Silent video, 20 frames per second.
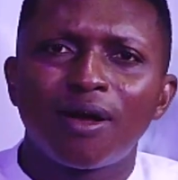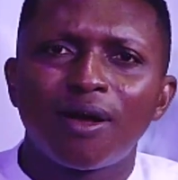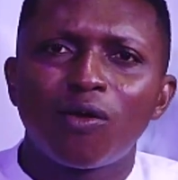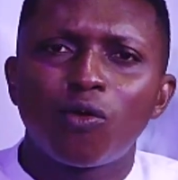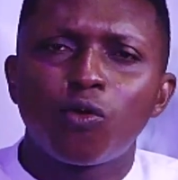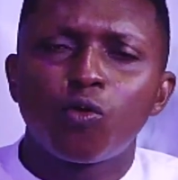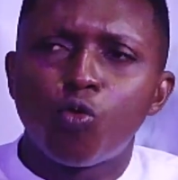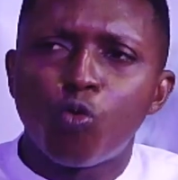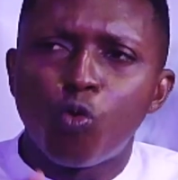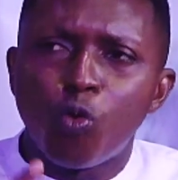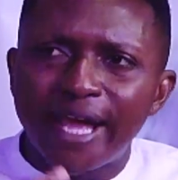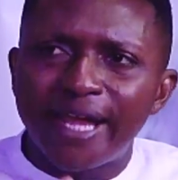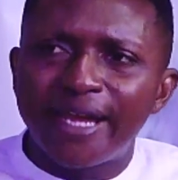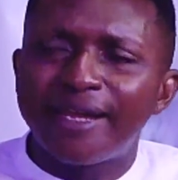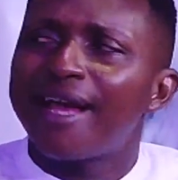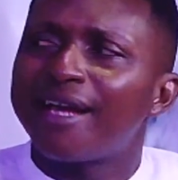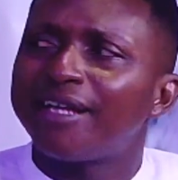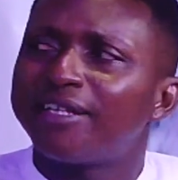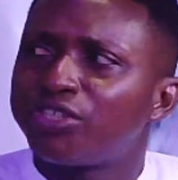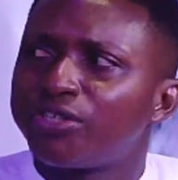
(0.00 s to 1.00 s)
We
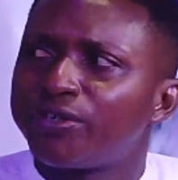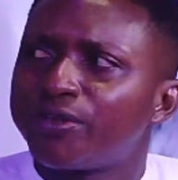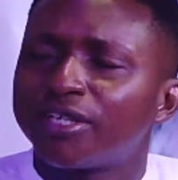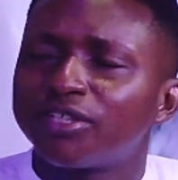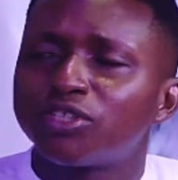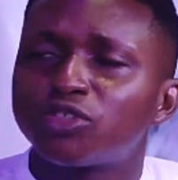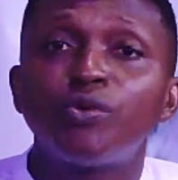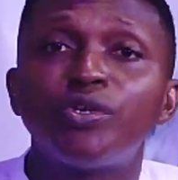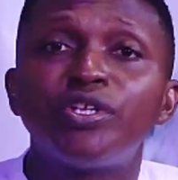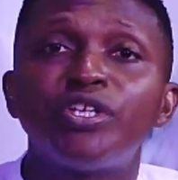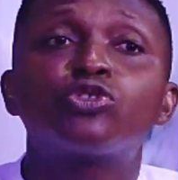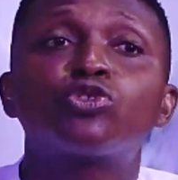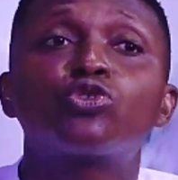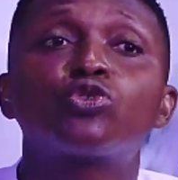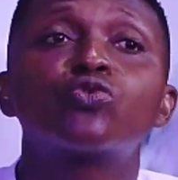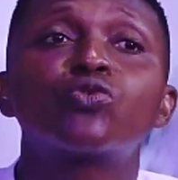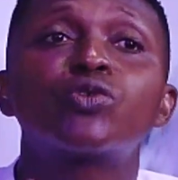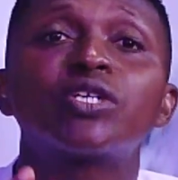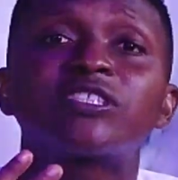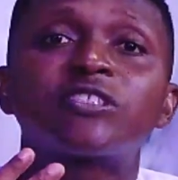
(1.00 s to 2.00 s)
Nigerians, we need to
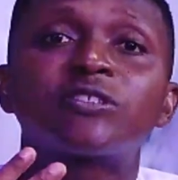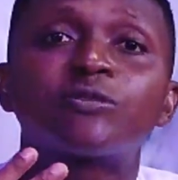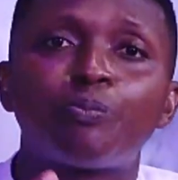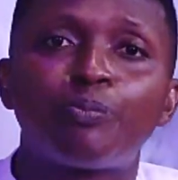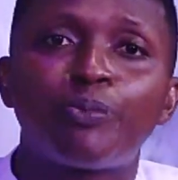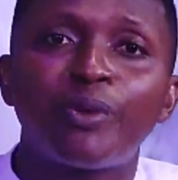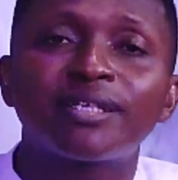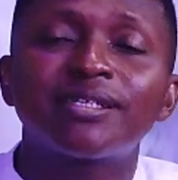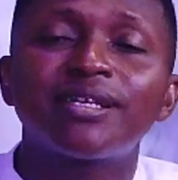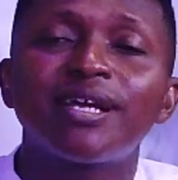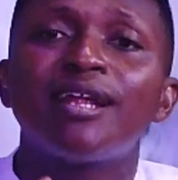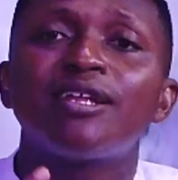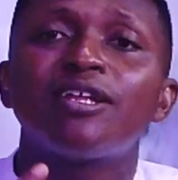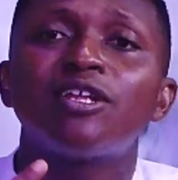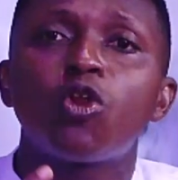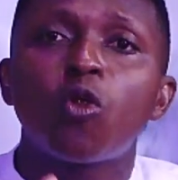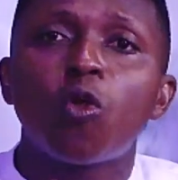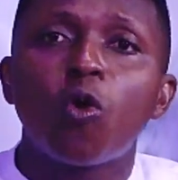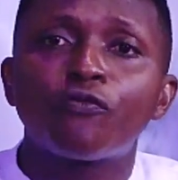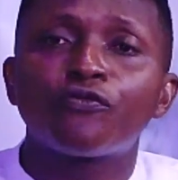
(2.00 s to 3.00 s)
respect
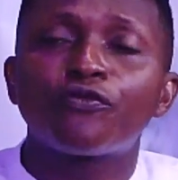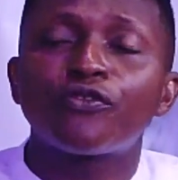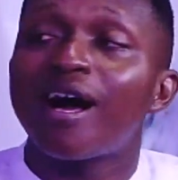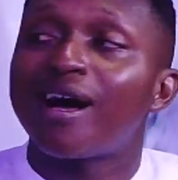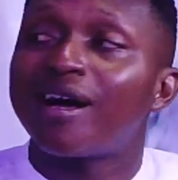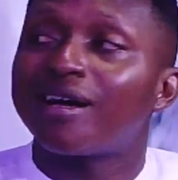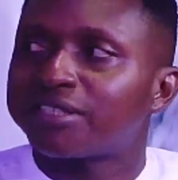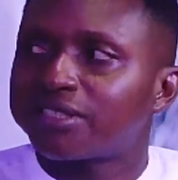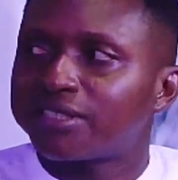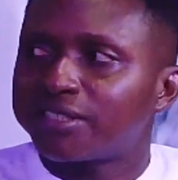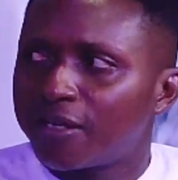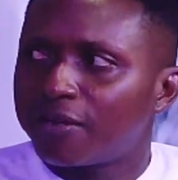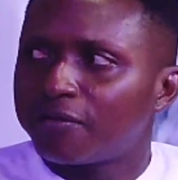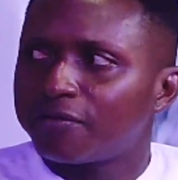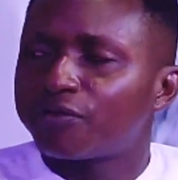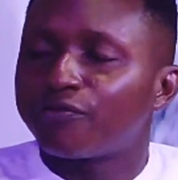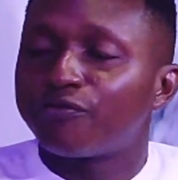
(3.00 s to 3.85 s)
and love ourselves,